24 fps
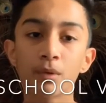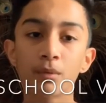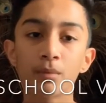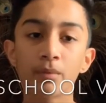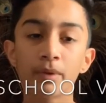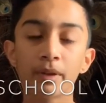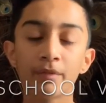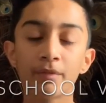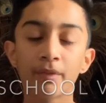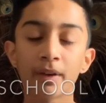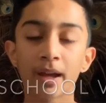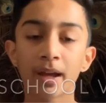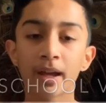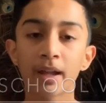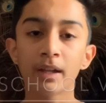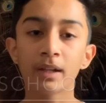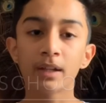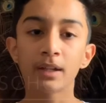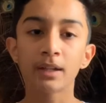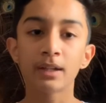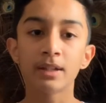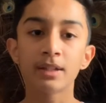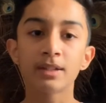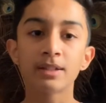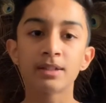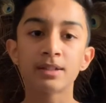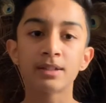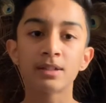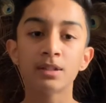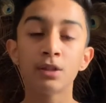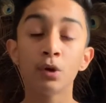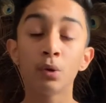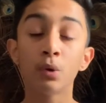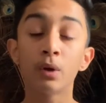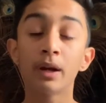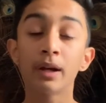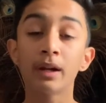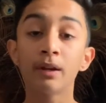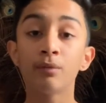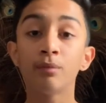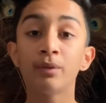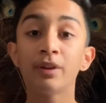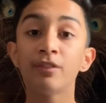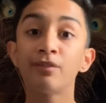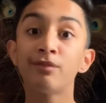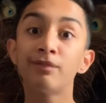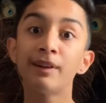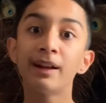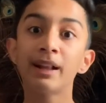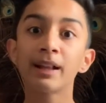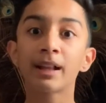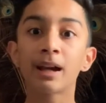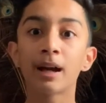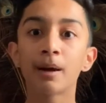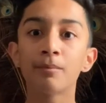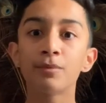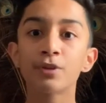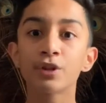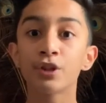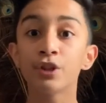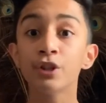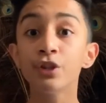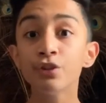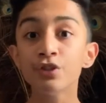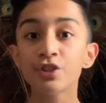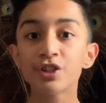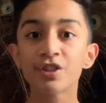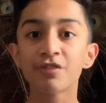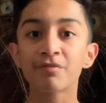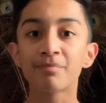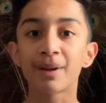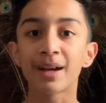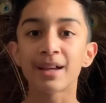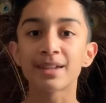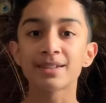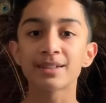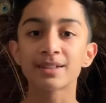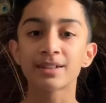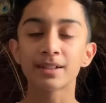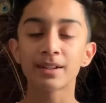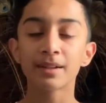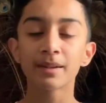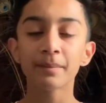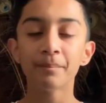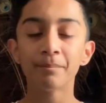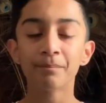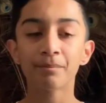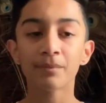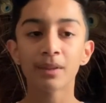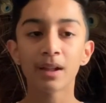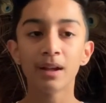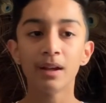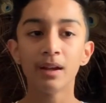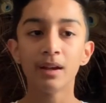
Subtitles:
we've had is we've welcomed a new chief master,